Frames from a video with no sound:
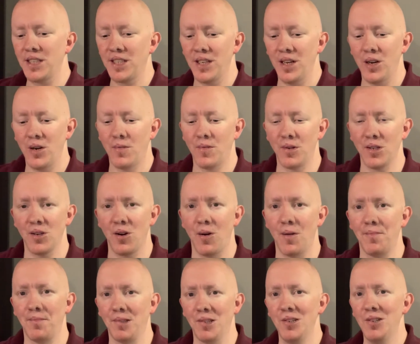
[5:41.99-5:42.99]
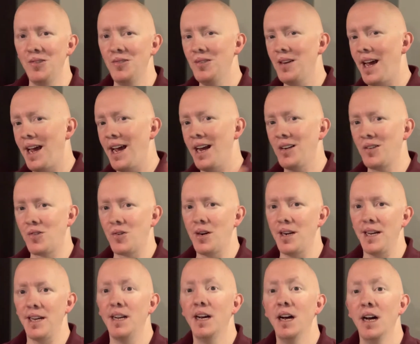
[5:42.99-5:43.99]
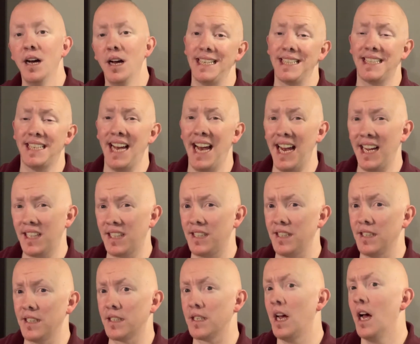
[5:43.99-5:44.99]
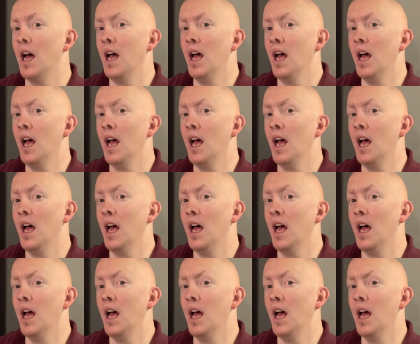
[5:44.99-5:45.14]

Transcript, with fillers: So we're doing blue and green. In Texas,